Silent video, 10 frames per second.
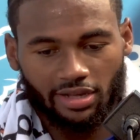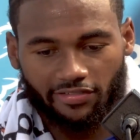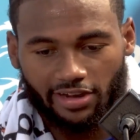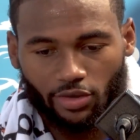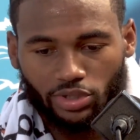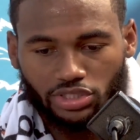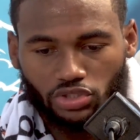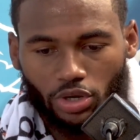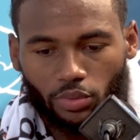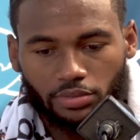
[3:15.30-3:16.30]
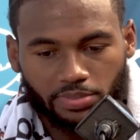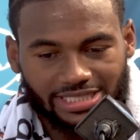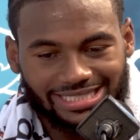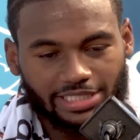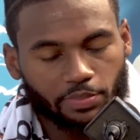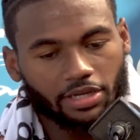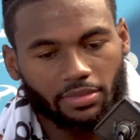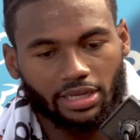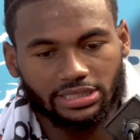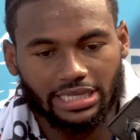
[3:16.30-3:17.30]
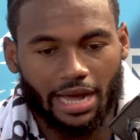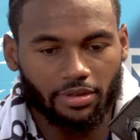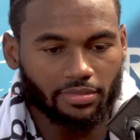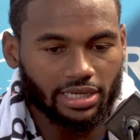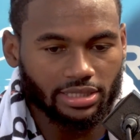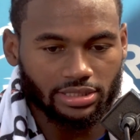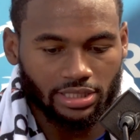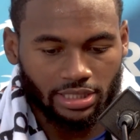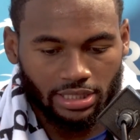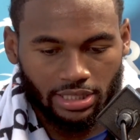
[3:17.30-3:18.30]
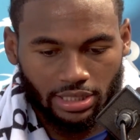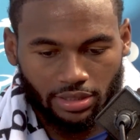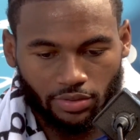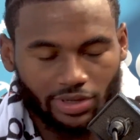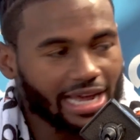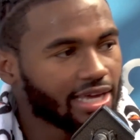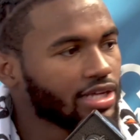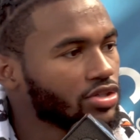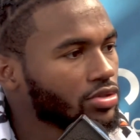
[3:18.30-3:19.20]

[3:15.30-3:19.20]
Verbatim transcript: Swift said that'd mean the world if it stays that way.